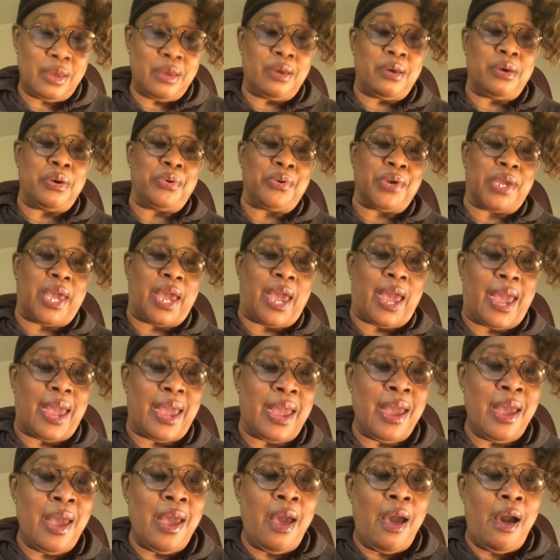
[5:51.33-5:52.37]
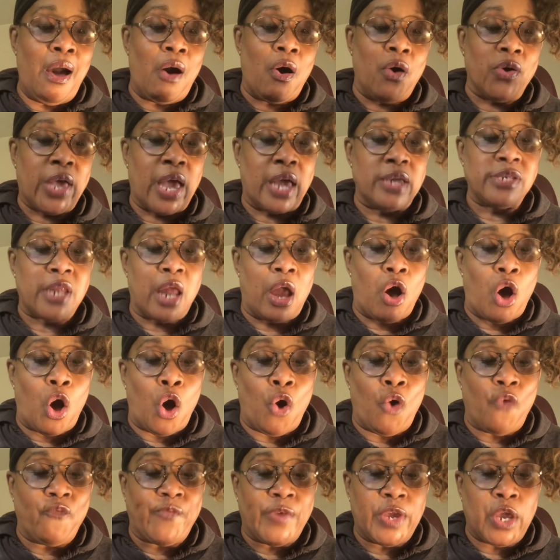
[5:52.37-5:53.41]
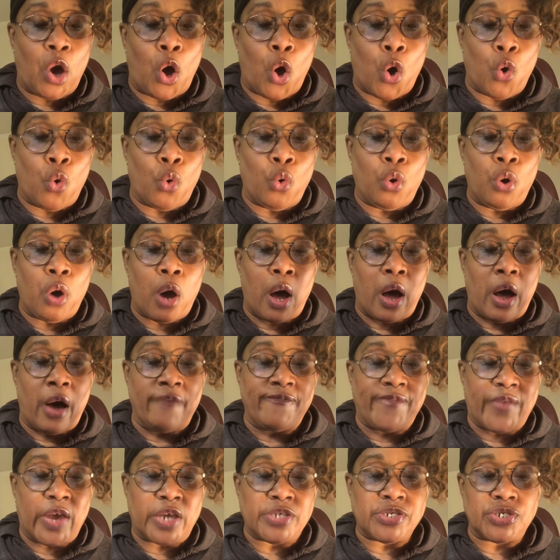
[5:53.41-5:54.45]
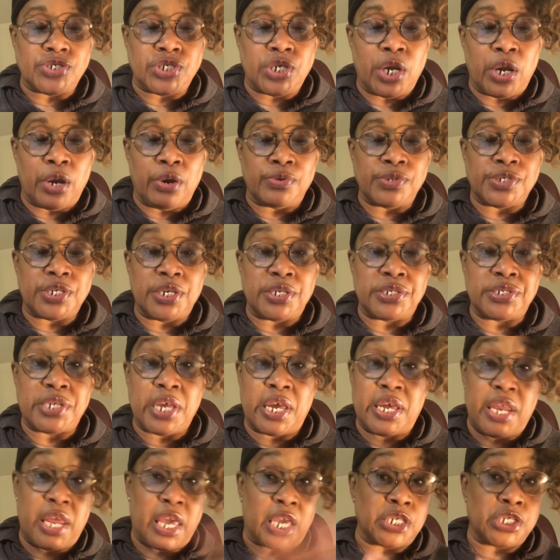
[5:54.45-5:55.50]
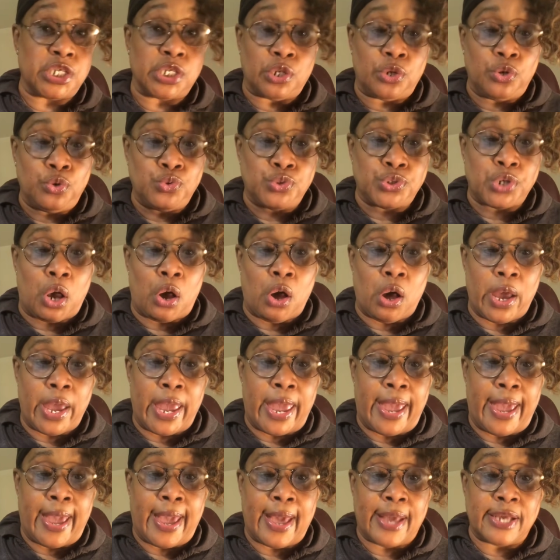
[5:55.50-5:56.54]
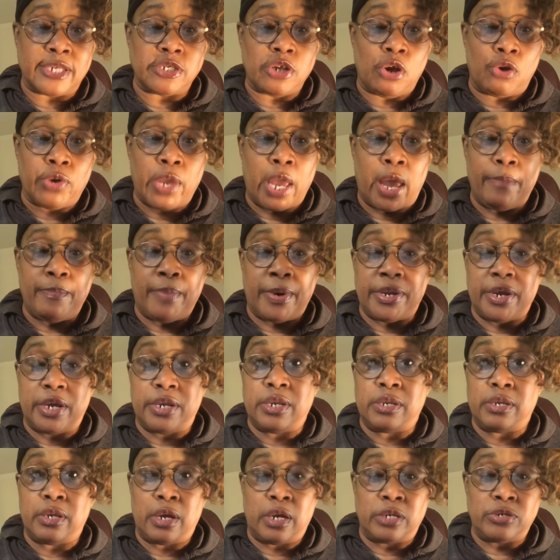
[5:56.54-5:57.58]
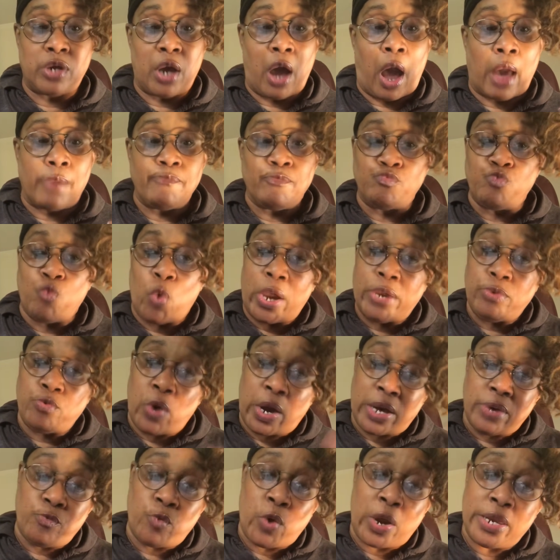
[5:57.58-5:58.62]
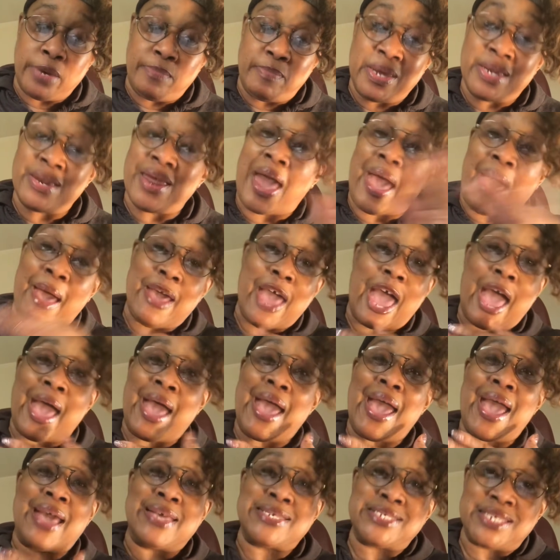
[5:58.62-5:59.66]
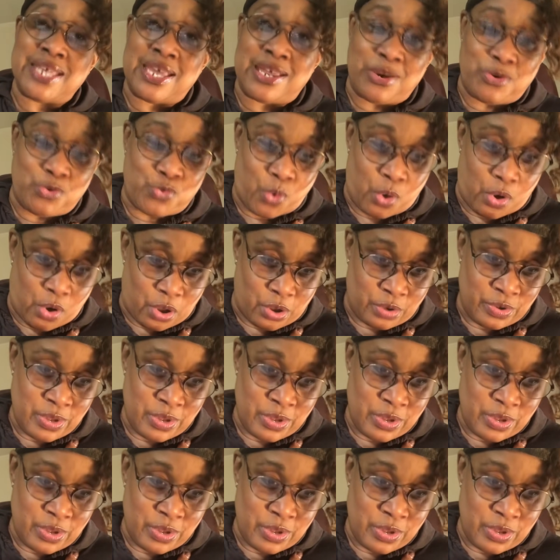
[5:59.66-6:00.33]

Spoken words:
Okay. Now OVO vegetarians it excludes all eggs. Okay, but wait a minute. I said it wrong.